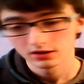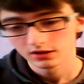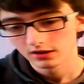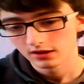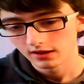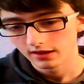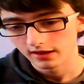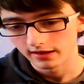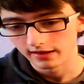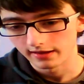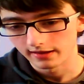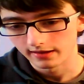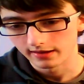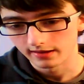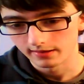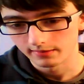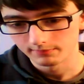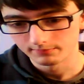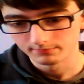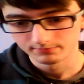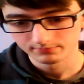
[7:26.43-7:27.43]

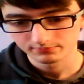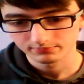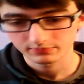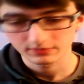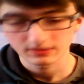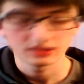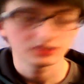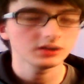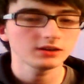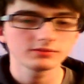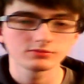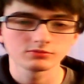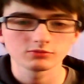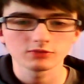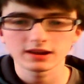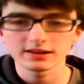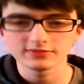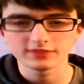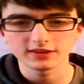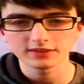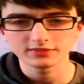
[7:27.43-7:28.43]
You can't even rate
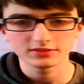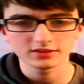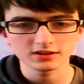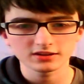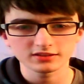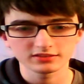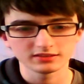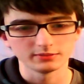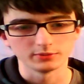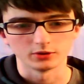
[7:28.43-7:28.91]
5 stars anymore.